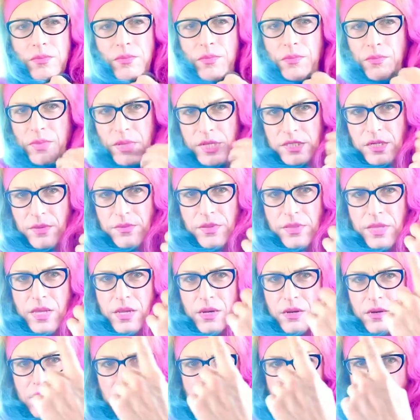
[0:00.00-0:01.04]
be something that
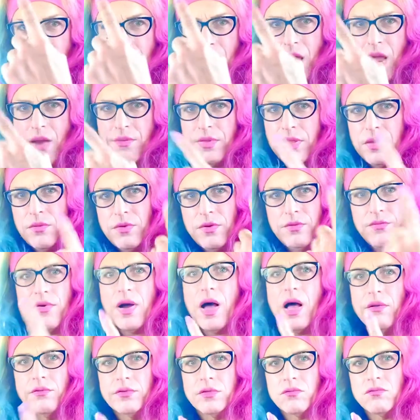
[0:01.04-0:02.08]
everything
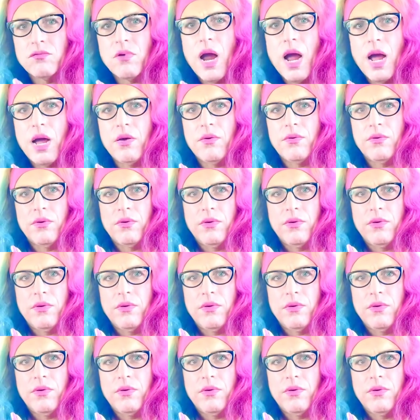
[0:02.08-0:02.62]
revolves around.